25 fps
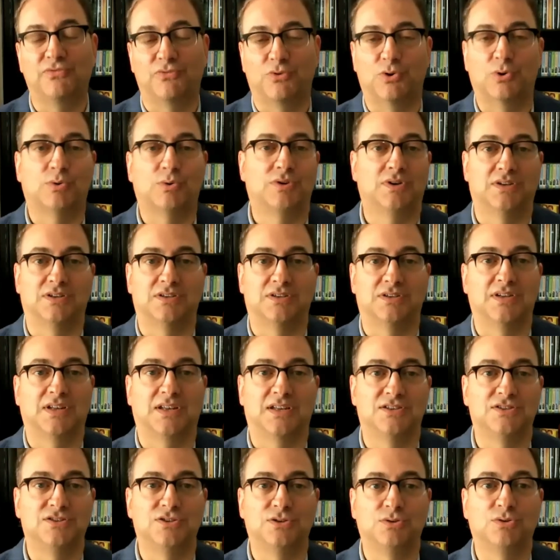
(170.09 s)
forward
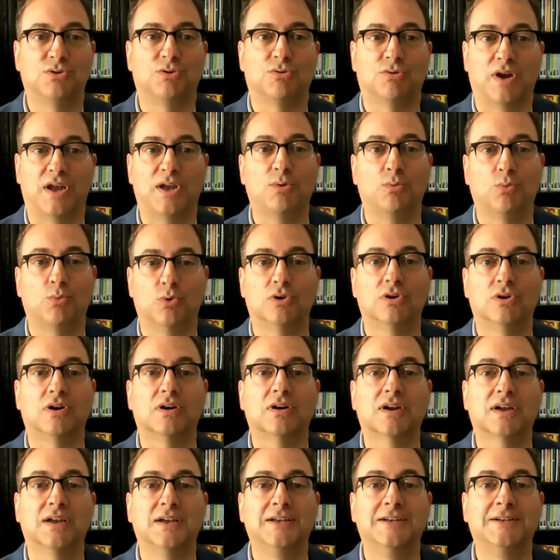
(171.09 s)
and do great
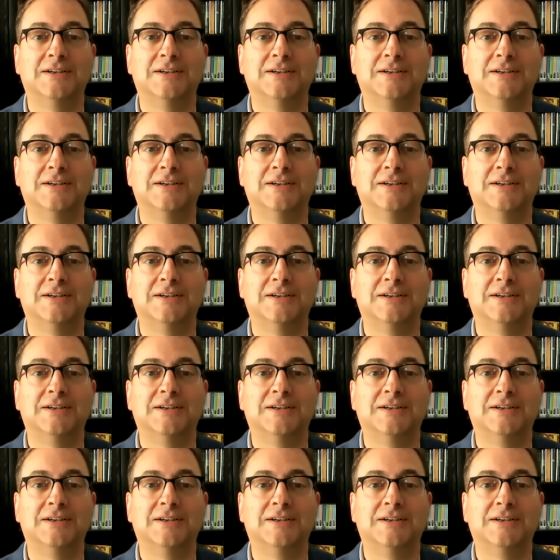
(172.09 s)
work.